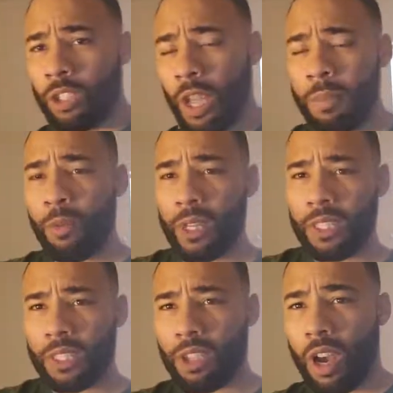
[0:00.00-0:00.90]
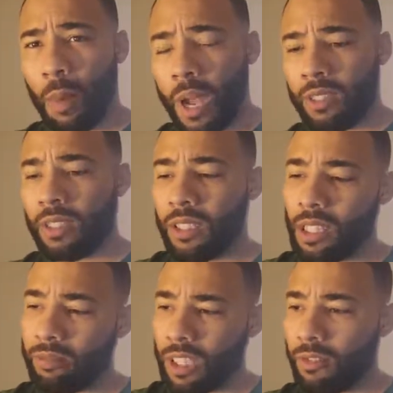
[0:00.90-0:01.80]
So I've been wanting to talk about this
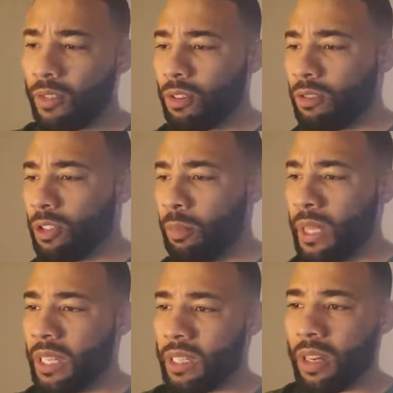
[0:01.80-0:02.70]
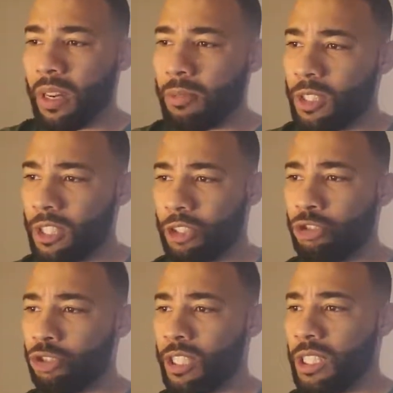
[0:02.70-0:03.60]
subject for a little bit, um, just
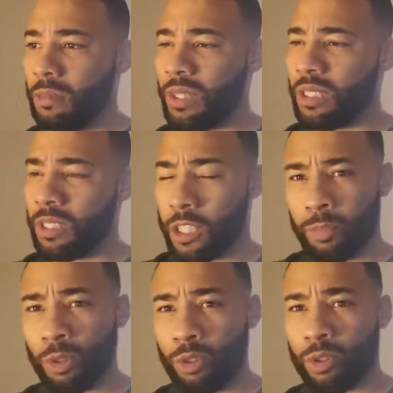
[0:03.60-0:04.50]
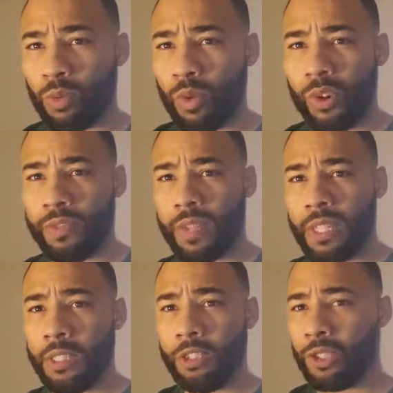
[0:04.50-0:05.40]
dreams and spiritual
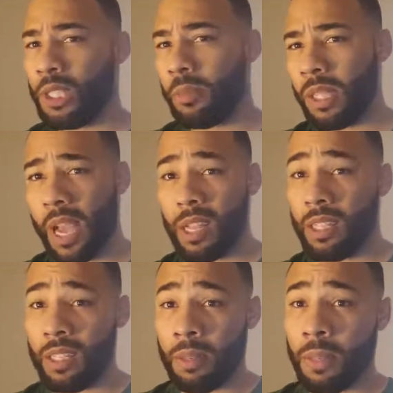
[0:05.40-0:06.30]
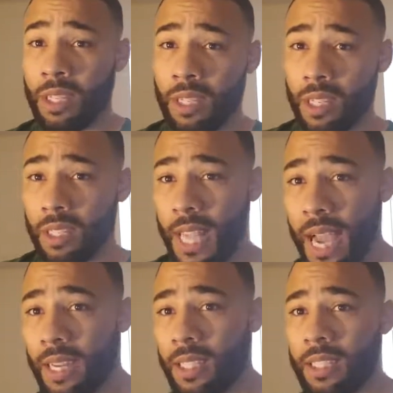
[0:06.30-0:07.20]
warfare in your dreams, how the enemy can
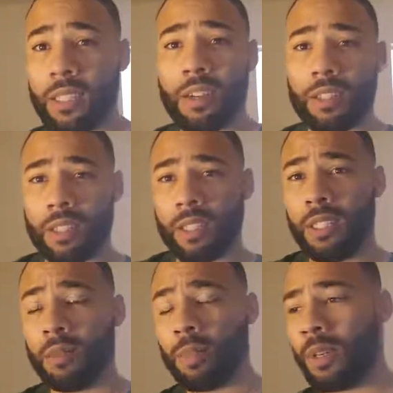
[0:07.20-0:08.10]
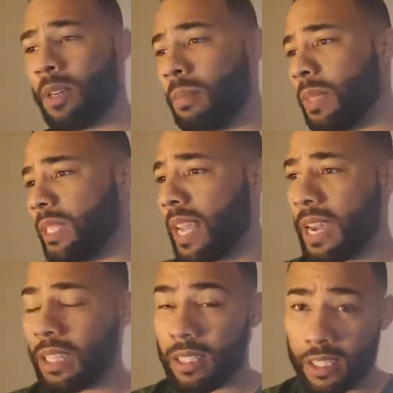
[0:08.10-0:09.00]
attack us in our sleep, um,
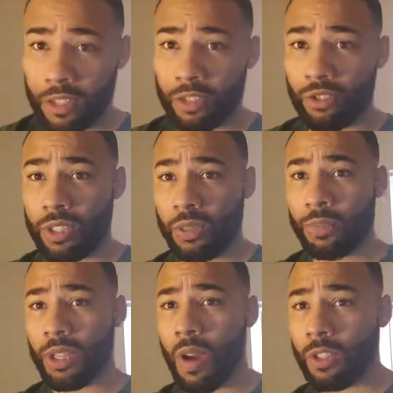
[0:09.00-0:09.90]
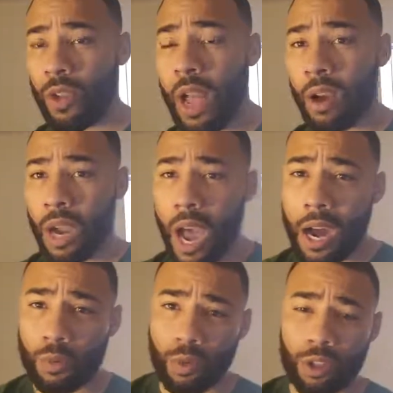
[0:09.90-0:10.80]
attack us in our dreams, and also how
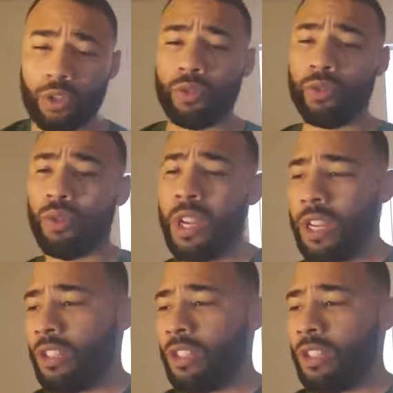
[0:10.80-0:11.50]
God works through